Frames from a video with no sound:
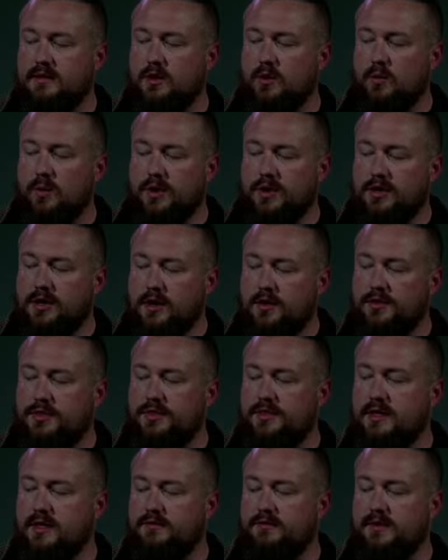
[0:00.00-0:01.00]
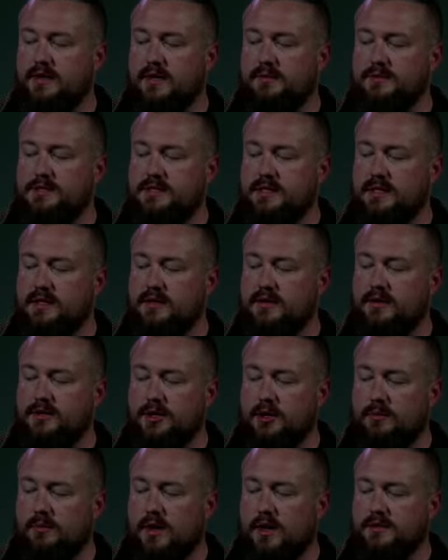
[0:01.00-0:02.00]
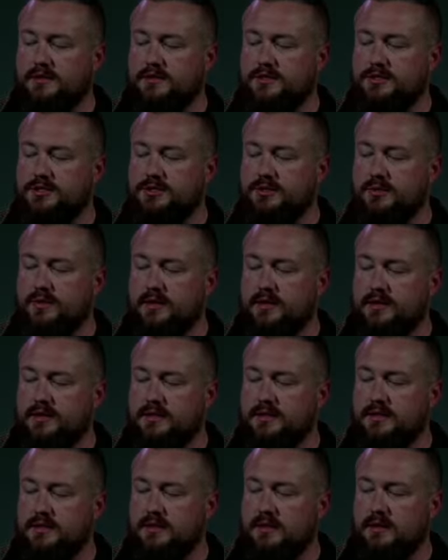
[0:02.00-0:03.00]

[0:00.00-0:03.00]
where no thief comes near and no moth destroys.